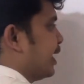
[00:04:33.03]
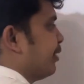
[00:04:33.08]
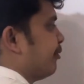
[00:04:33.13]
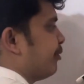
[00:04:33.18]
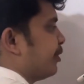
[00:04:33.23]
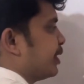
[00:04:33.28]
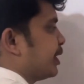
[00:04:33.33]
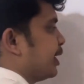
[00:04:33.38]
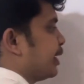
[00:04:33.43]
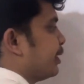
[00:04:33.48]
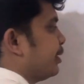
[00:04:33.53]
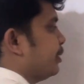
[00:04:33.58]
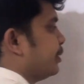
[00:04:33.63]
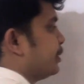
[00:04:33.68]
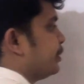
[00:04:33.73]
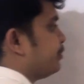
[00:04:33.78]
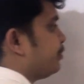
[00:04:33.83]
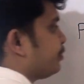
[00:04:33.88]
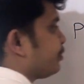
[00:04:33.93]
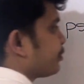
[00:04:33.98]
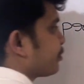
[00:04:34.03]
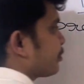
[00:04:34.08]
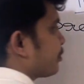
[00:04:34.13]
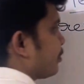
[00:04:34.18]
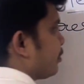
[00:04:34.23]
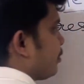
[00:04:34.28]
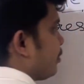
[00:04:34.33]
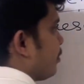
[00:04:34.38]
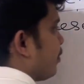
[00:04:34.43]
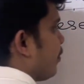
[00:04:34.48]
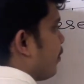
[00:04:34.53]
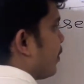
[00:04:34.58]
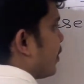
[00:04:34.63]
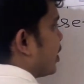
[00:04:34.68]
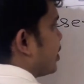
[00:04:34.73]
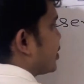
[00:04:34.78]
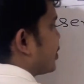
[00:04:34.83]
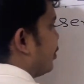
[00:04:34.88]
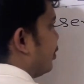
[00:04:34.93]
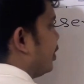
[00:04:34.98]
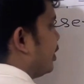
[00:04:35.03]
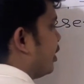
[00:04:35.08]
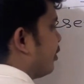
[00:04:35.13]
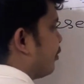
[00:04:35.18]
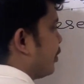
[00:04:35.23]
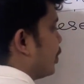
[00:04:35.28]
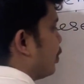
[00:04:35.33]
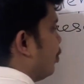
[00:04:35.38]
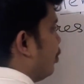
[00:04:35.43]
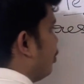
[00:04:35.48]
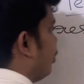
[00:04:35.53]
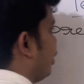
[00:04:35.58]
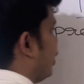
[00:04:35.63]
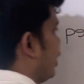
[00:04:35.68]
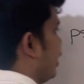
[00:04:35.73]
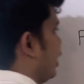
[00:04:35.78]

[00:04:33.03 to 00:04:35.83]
everything. So here we go.